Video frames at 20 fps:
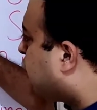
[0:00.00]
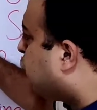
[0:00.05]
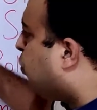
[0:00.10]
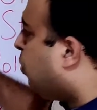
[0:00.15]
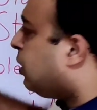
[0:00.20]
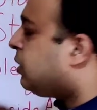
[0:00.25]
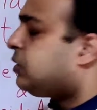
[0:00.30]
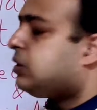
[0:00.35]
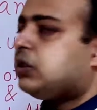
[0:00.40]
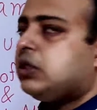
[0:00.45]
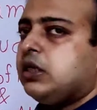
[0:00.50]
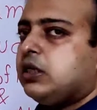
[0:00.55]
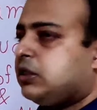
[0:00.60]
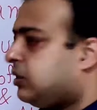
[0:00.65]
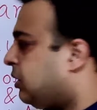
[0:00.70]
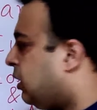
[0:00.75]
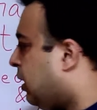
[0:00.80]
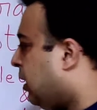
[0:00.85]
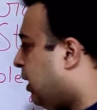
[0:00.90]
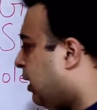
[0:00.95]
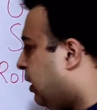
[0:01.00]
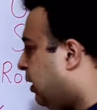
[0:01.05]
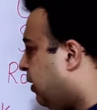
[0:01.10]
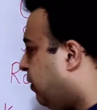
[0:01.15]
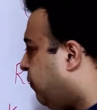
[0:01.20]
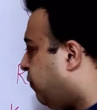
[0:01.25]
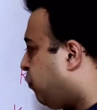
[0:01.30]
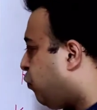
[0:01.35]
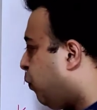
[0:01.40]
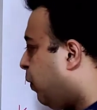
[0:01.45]
to h6,
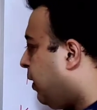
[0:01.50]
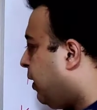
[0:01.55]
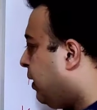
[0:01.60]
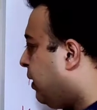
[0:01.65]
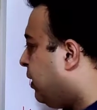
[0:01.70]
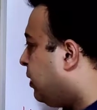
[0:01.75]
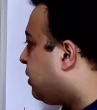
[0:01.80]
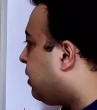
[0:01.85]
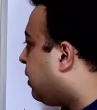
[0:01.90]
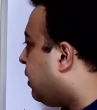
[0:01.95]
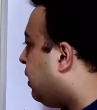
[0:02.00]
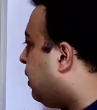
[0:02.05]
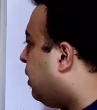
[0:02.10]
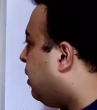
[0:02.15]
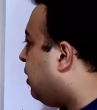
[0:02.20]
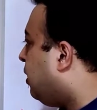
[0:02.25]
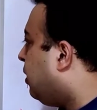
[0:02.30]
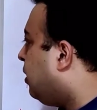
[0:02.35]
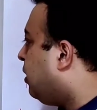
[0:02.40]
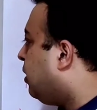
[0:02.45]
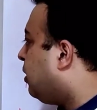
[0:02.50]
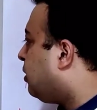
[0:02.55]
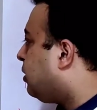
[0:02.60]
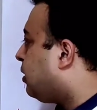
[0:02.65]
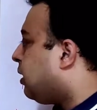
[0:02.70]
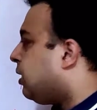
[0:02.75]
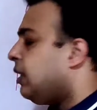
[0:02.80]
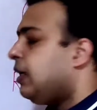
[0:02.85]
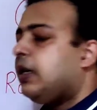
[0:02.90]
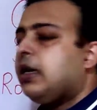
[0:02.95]
and if queen d3,
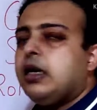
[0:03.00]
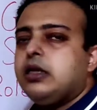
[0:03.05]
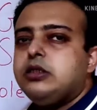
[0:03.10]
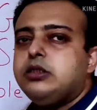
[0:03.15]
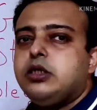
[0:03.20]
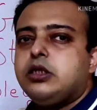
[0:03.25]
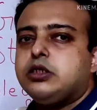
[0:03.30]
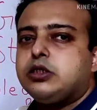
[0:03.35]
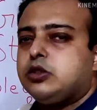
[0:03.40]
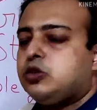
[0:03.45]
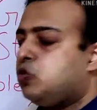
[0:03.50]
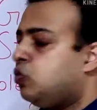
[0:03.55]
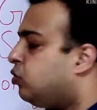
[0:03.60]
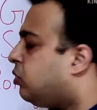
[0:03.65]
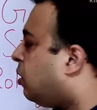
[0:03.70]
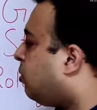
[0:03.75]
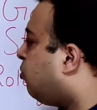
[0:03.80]
then he can just do the